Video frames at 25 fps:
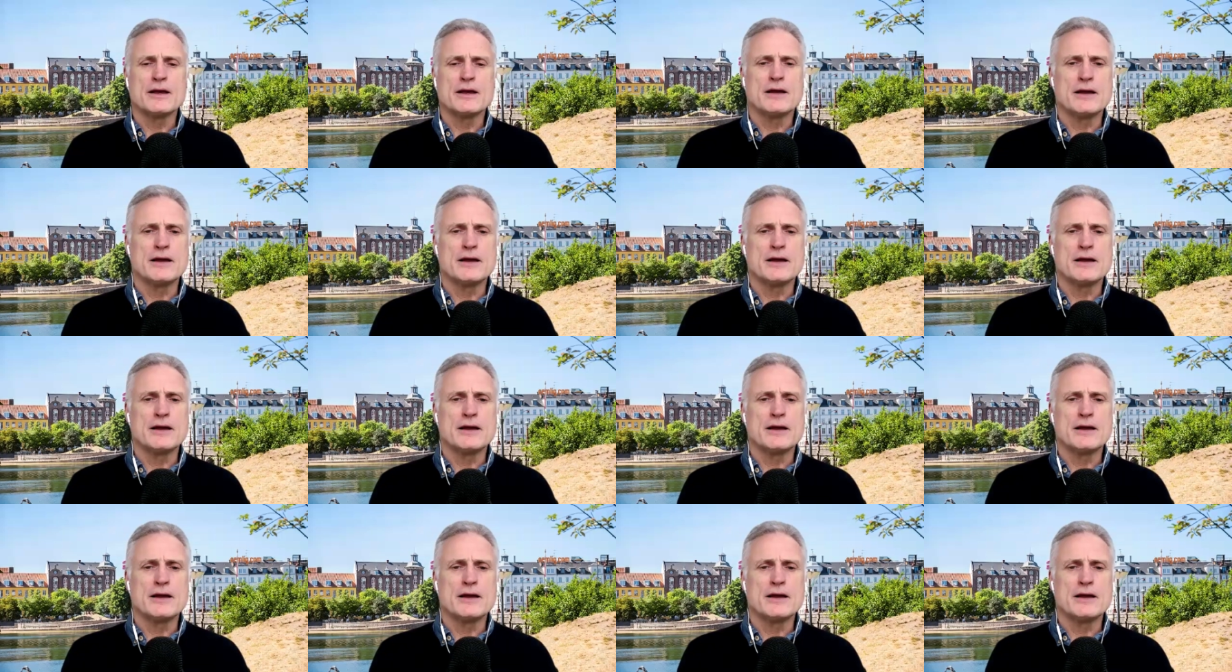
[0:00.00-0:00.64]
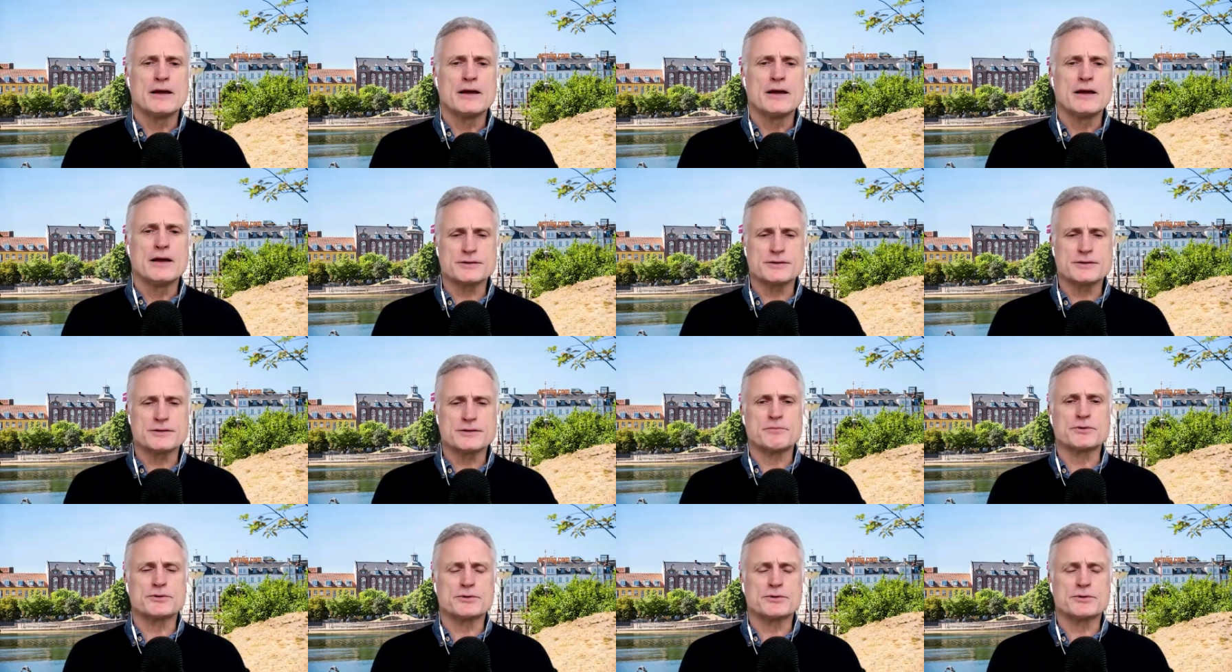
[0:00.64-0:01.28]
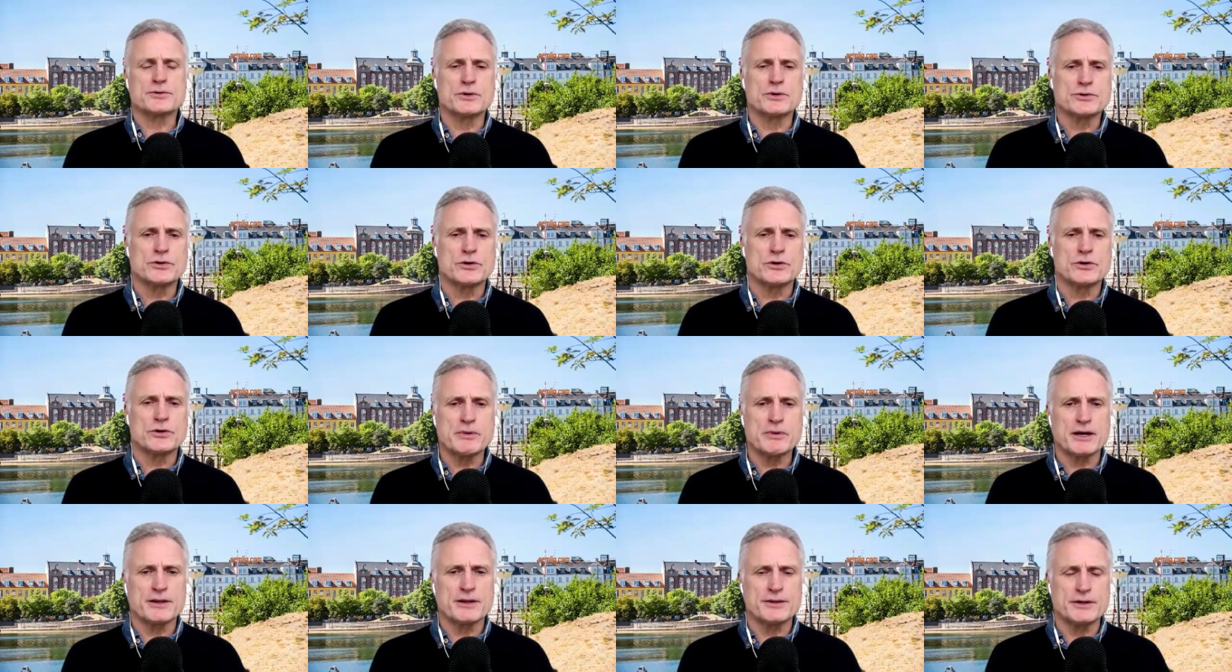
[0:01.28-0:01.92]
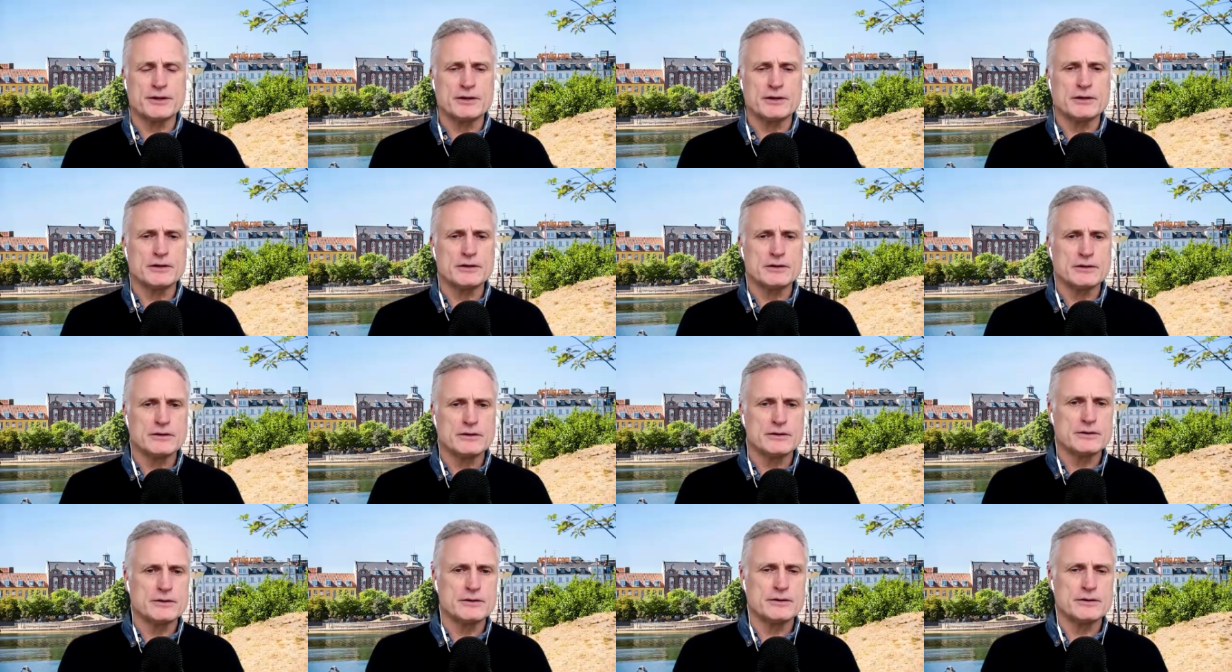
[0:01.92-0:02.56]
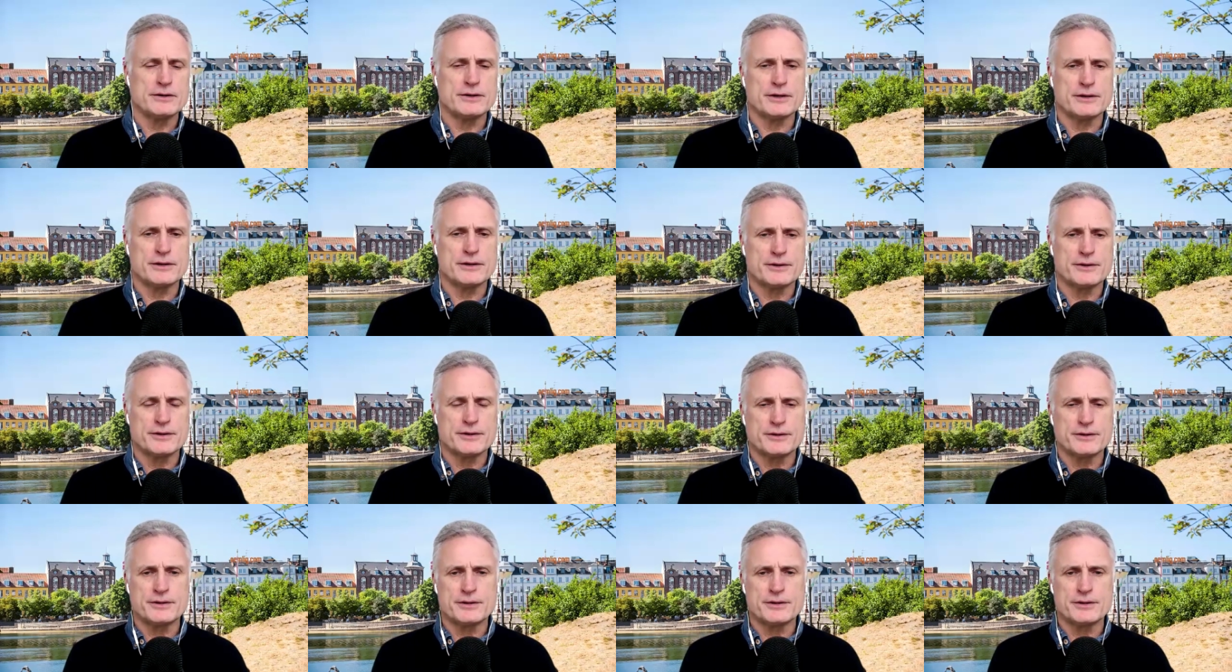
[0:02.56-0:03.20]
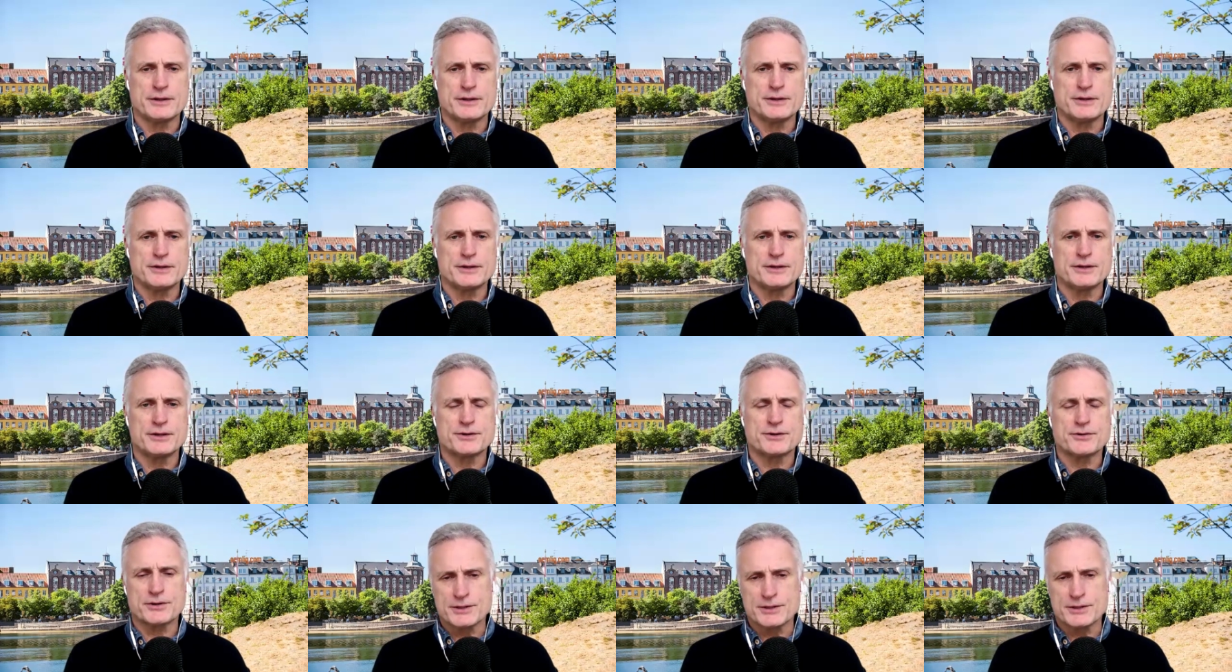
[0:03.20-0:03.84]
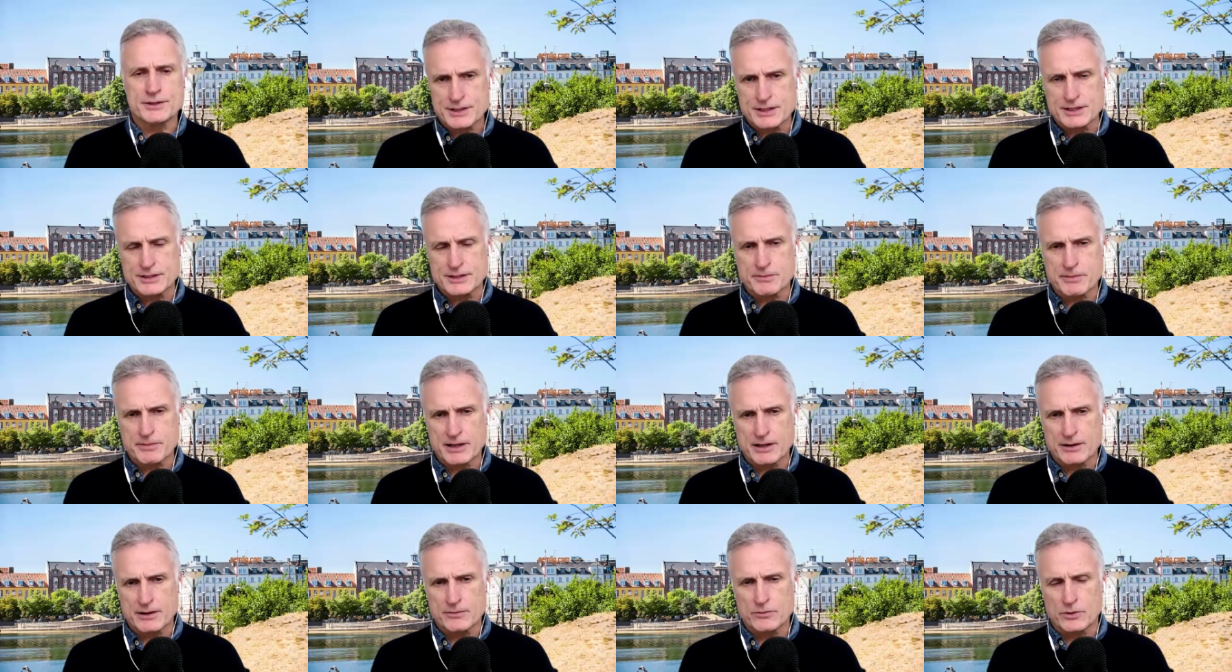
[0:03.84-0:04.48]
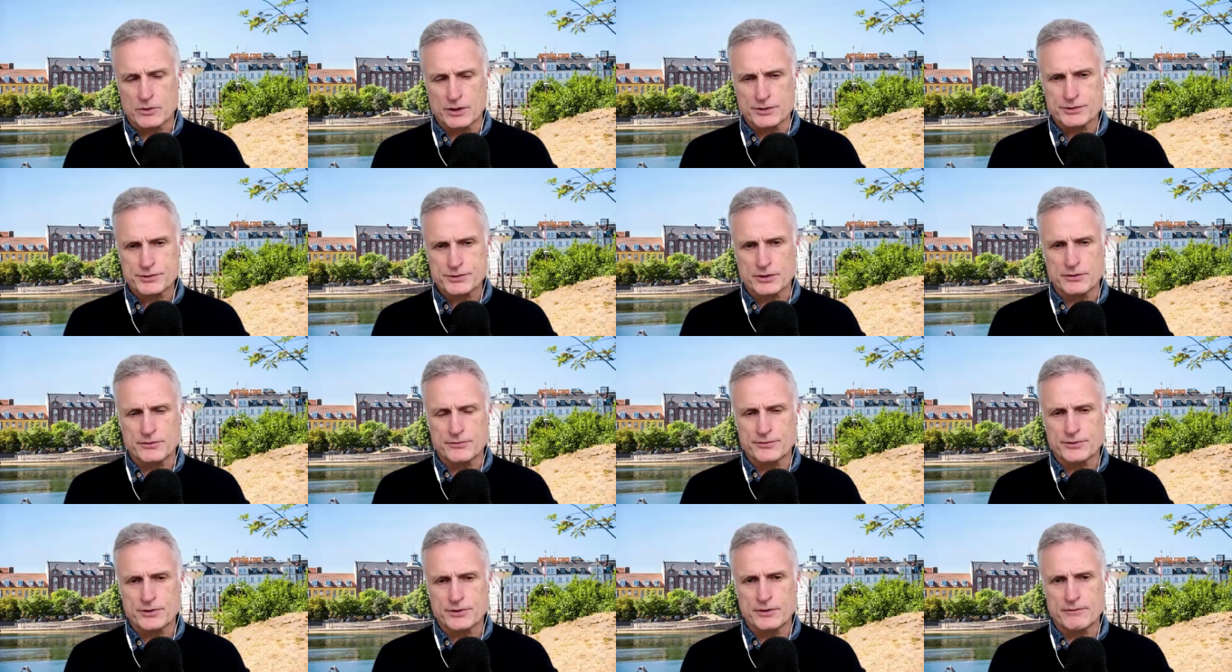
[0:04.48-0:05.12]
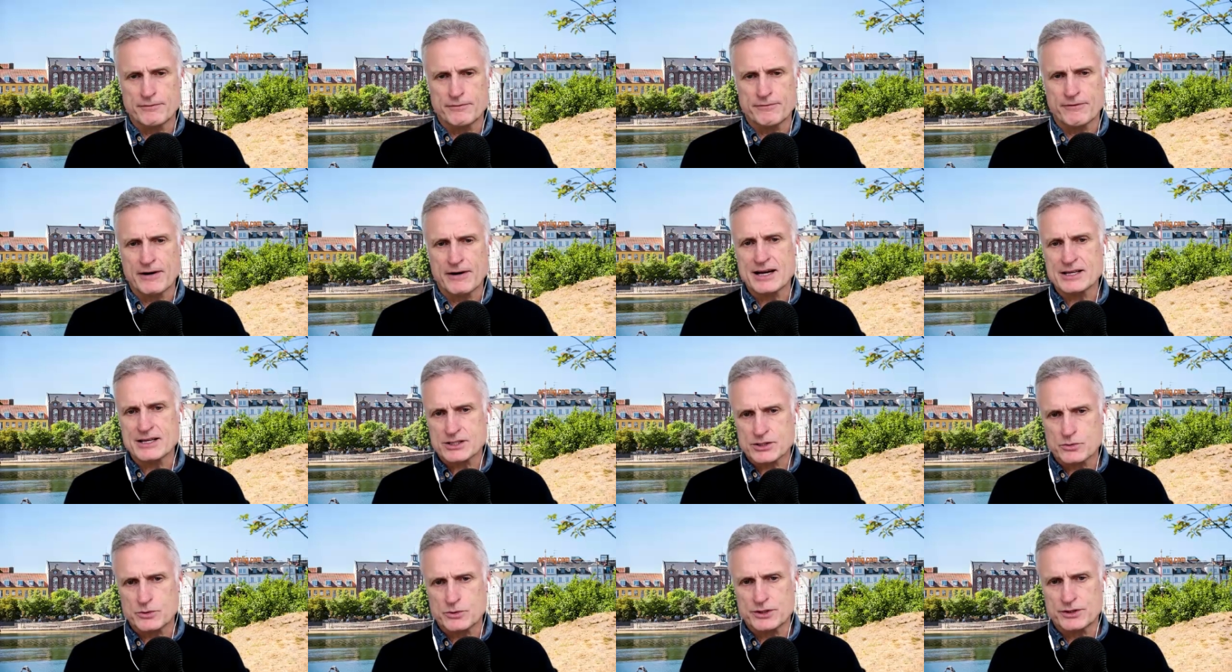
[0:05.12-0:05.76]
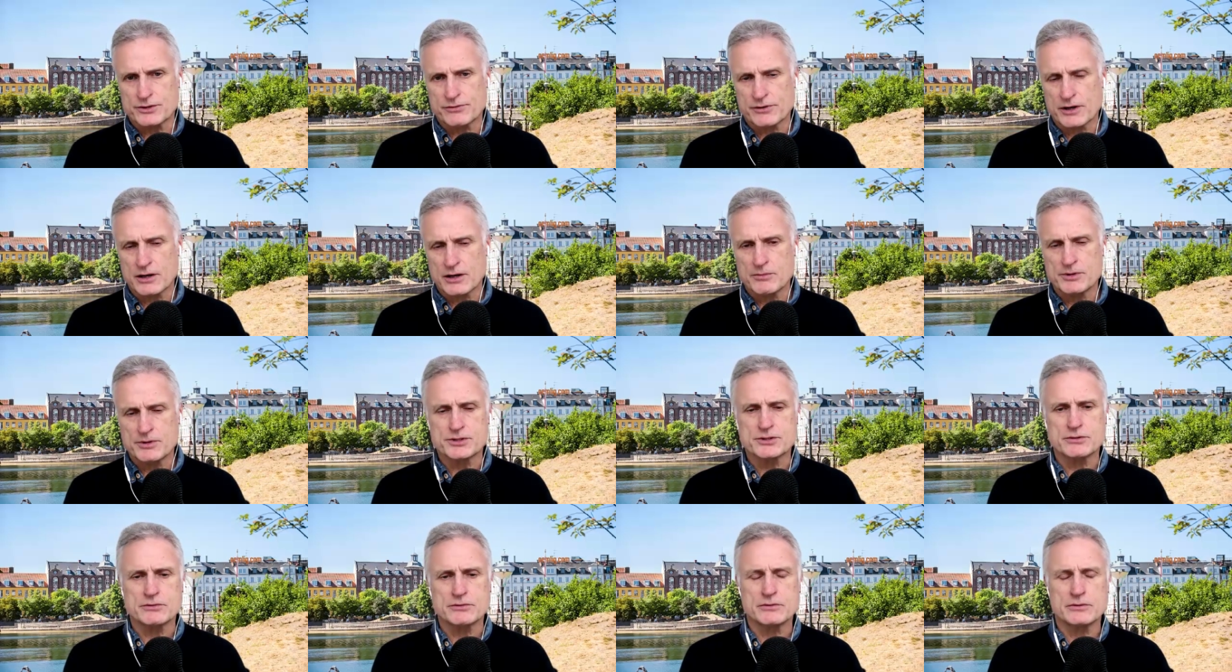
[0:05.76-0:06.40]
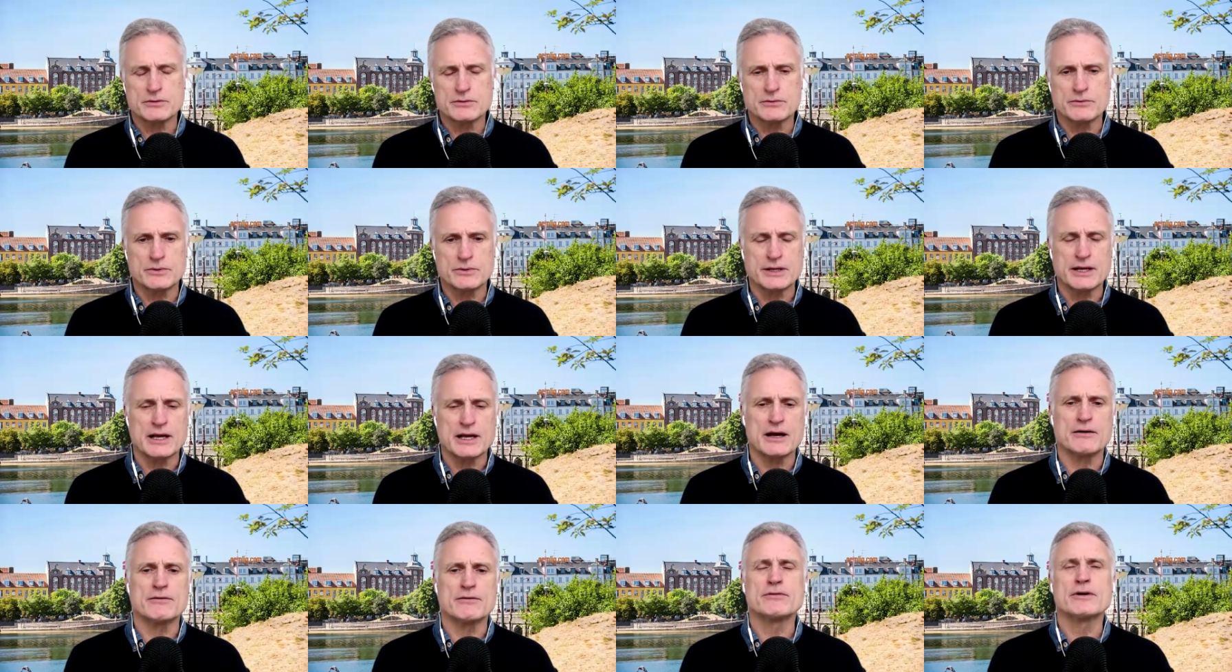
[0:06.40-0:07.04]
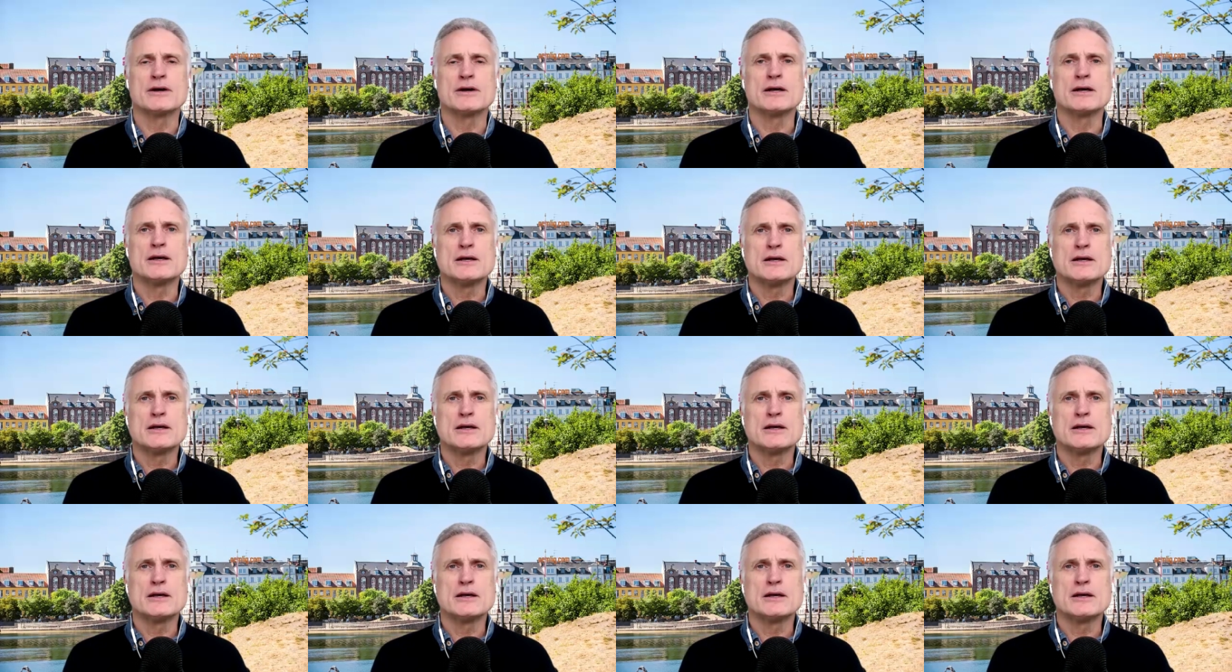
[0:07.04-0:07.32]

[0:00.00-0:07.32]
And as you said, we'll talk about the intricacies about what sort of fast twitch fibers we have.